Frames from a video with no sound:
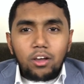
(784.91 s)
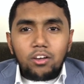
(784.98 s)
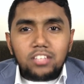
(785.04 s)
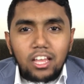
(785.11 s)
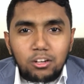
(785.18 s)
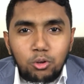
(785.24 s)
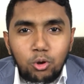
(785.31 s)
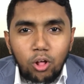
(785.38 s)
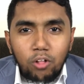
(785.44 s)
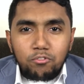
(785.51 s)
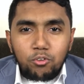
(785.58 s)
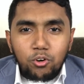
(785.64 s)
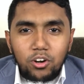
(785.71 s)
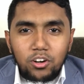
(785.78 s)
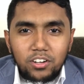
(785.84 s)
that was uncalled
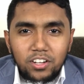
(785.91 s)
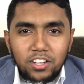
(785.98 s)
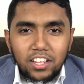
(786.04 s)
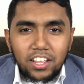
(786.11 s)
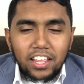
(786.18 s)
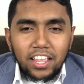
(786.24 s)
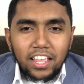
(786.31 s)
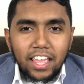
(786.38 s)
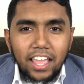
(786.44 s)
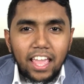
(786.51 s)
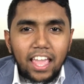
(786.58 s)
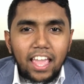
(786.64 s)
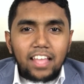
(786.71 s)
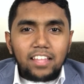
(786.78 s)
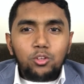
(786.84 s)
for.
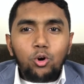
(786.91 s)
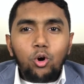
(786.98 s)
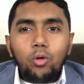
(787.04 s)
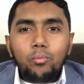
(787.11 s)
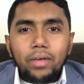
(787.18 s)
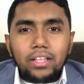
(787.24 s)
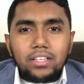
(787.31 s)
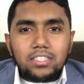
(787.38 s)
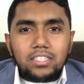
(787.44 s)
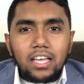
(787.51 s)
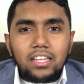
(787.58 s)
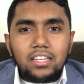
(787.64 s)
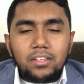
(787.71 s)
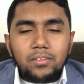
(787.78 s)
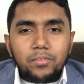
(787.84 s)
And the old man
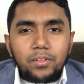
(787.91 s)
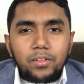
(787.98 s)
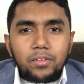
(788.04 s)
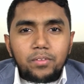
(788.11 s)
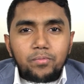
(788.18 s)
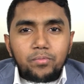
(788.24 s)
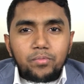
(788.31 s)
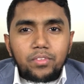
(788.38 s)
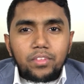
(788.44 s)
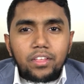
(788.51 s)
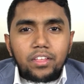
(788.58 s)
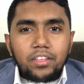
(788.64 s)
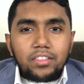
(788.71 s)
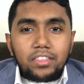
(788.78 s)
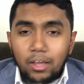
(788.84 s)
said,
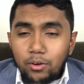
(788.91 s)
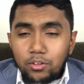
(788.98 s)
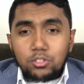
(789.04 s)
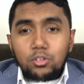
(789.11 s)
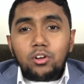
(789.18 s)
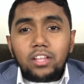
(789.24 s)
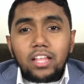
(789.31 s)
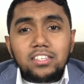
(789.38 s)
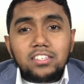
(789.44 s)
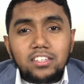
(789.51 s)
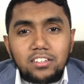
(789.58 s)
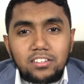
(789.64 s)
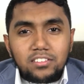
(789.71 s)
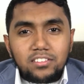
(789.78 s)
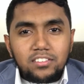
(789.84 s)
that was your
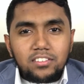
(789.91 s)
lesson.